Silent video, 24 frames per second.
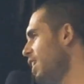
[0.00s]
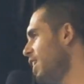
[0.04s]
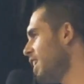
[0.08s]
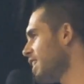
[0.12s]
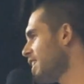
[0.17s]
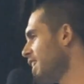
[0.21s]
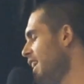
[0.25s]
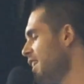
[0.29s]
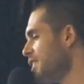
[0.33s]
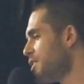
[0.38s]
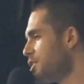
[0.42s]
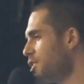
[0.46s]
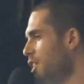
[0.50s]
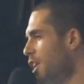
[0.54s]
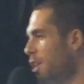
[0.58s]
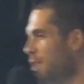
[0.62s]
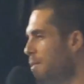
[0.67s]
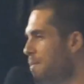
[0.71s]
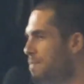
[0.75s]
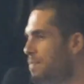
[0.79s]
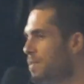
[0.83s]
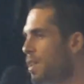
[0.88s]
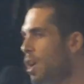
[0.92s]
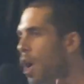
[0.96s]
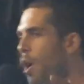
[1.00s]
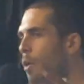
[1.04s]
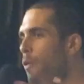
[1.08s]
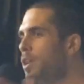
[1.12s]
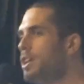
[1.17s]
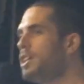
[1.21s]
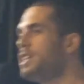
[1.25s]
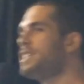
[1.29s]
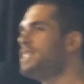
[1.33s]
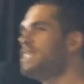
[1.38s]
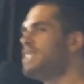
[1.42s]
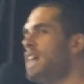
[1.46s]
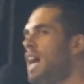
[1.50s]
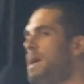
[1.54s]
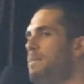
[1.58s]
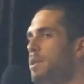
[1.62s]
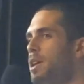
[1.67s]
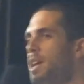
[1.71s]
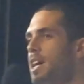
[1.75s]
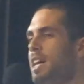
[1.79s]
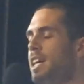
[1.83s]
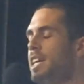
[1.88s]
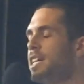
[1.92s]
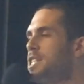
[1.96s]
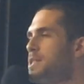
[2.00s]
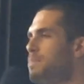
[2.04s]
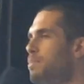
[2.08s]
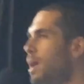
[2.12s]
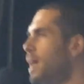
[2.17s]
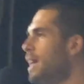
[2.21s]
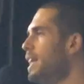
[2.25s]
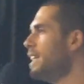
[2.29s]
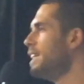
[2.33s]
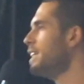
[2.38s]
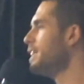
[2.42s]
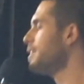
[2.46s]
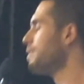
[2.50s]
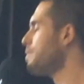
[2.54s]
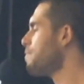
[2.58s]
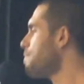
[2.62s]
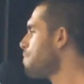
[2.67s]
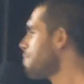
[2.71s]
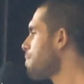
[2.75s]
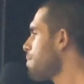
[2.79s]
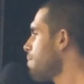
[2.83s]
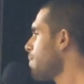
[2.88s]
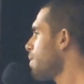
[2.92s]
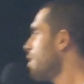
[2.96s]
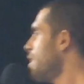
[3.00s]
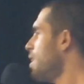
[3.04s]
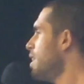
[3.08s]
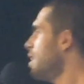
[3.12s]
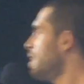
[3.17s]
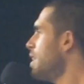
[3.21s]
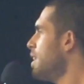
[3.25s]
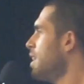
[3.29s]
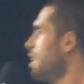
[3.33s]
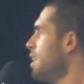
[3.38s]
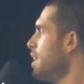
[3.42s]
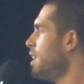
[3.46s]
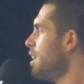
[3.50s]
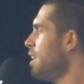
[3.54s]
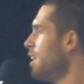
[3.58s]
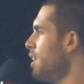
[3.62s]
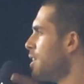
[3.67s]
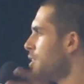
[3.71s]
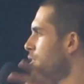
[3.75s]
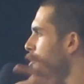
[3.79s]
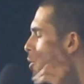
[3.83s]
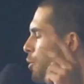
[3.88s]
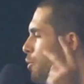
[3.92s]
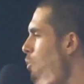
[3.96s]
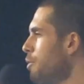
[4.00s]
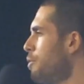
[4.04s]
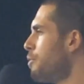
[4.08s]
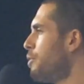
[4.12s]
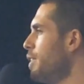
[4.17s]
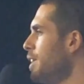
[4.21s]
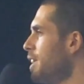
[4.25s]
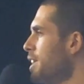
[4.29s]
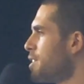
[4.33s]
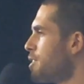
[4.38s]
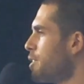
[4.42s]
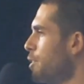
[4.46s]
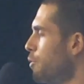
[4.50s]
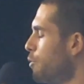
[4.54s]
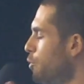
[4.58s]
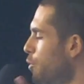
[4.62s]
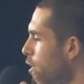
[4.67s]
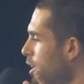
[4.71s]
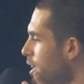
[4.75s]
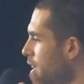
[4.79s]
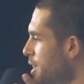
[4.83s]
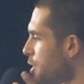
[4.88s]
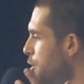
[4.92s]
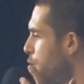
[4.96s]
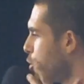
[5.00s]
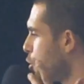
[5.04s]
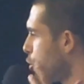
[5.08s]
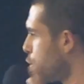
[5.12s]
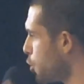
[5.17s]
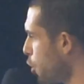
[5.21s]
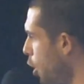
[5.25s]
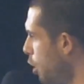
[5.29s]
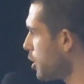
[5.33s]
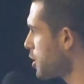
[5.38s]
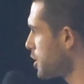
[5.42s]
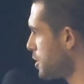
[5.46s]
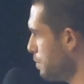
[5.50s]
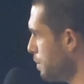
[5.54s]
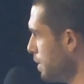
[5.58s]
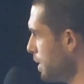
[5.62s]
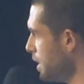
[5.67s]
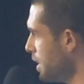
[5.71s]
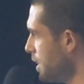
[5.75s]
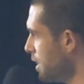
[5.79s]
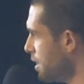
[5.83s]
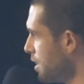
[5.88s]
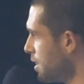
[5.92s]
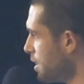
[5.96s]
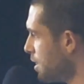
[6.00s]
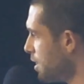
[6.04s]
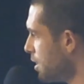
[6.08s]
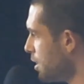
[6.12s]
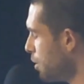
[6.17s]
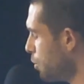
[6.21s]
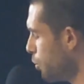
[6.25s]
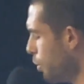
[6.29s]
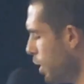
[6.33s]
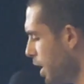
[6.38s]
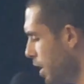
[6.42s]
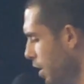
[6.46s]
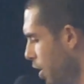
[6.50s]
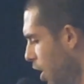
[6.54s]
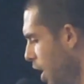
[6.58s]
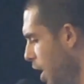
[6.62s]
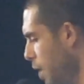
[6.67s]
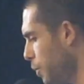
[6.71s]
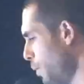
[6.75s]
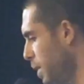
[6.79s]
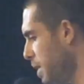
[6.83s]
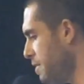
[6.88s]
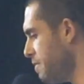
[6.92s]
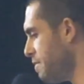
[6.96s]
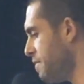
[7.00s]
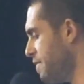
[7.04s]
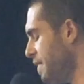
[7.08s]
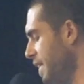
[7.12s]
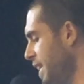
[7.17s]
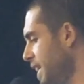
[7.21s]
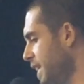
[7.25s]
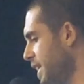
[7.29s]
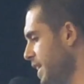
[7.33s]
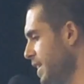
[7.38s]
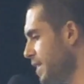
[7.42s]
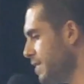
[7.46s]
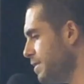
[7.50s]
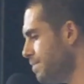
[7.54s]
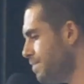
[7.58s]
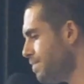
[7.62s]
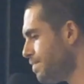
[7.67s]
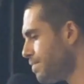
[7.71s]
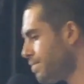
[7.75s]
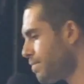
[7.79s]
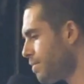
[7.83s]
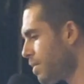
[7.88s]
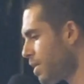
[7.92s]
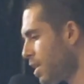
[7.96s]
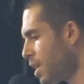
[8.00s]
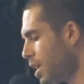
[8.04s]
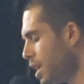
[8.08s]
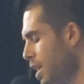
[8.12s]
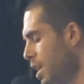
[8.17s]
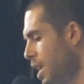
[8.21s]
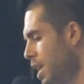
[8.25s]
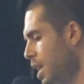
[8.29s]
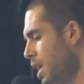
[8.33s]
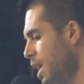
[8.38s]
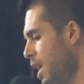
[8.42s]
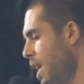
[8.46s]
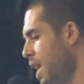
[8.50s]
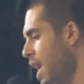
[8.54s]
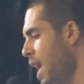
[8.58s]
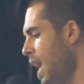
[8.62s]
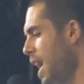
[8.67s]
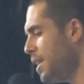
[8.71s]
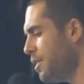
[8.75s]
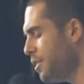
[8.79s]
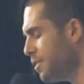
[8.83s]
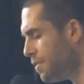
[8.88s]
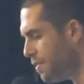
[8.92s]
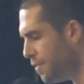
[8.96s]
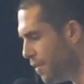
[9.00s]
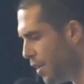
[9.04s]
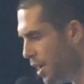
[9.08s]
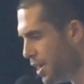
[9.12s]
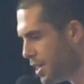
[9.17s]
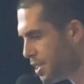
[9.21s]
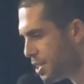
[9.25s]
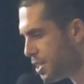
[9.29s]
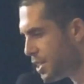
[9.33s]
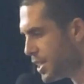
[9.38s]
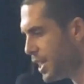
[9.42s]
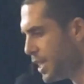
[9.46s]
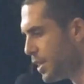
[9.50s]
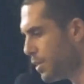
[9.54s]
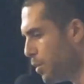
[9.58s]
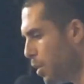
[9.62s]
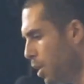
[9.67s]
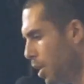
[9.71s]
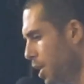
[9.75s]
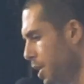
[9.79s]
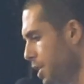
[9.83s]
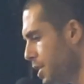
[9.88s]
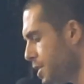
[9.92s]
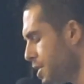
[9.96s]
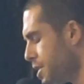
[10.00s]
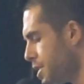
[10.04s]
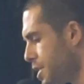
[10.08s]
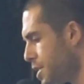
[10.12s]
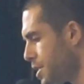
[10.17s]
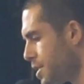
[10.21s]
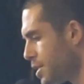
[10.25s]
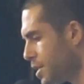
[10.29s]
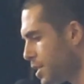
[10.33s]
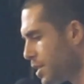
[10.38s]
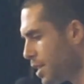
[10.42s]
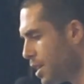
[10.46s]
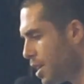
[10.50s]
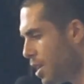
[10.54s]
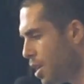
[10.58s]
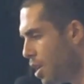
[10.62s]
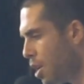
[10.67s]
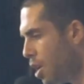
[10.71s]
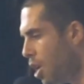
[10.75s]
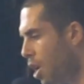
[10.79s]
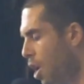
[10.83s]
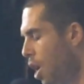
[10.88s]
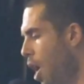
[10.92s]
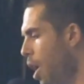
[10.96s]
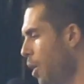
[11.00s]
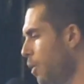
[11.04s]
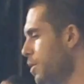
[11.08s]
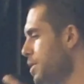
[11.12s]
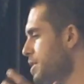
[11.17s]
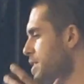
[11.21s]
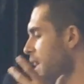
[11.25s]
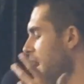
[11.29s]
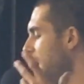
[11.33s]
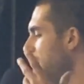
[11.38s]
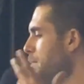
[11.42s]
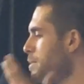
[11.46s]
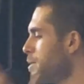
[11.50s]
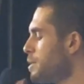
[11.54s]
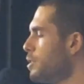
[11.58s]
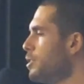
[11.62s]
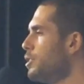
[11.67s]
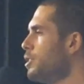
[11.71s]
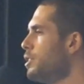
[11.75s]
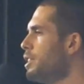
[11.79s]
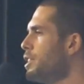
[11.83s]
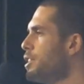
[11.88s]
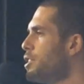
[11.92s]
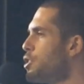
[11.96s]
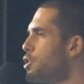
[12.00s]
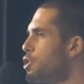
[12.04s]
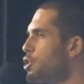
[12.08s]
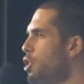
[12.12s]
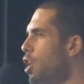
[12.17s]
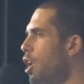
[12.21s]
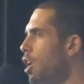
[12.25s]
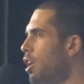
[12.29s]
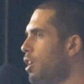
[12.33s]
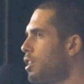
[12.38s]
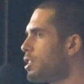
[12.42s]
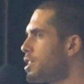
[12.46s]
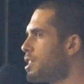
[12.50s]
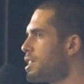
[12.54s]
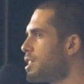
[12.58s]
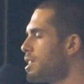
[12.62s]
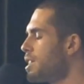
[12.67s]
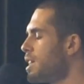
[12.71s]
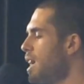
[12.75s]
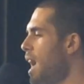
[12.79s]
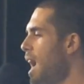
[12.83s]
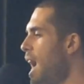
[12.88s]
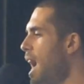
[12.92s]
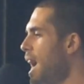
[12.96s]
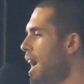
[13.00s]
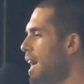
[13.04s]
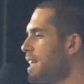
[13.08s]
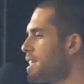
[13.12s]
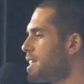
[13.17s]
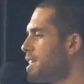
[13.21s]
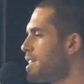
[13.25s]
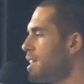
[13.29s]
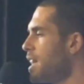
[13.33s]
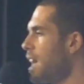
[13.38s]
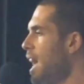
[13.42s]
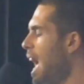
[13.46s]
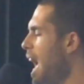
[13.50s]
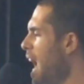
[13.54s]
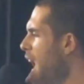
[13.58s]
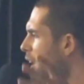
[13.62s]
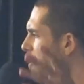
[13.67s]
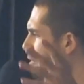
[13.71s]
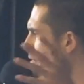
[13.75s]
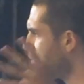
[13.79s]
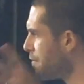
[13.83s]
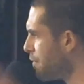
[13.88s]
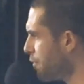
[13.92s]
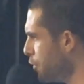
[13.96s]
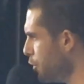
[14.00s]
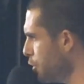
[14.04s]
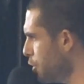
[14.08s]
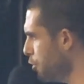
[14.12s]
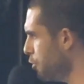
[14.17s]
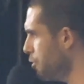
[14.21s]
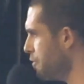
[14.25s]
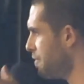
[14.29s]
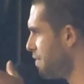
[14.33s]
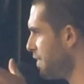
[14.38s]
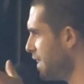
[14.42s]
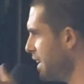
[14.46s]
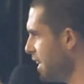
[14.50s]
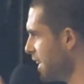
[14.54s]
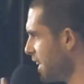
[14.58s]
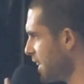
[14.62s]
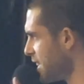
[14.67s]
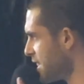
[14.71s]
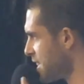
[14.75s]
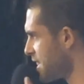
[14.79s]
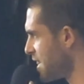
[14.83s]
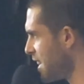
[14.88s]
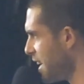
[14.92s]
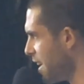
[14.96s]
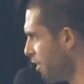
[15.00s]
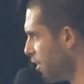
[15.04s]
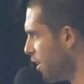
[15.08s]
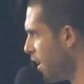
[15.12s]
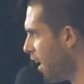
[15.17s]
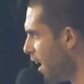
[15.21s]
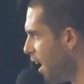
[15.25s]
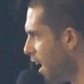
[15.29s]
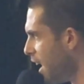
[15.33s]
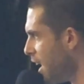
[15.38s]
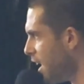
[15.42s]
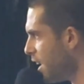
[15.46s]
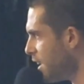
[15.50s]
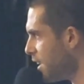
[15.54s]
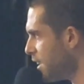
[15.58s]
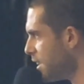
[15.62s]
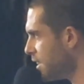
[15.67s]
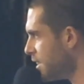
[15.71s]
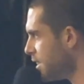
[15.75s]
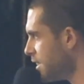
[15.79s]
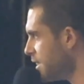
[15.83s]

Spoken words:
Okay, so I wanted to start by explaining two things that really shocked me when I went vegan. And the first thing was, I was absolutely shocked at how few vegans there are.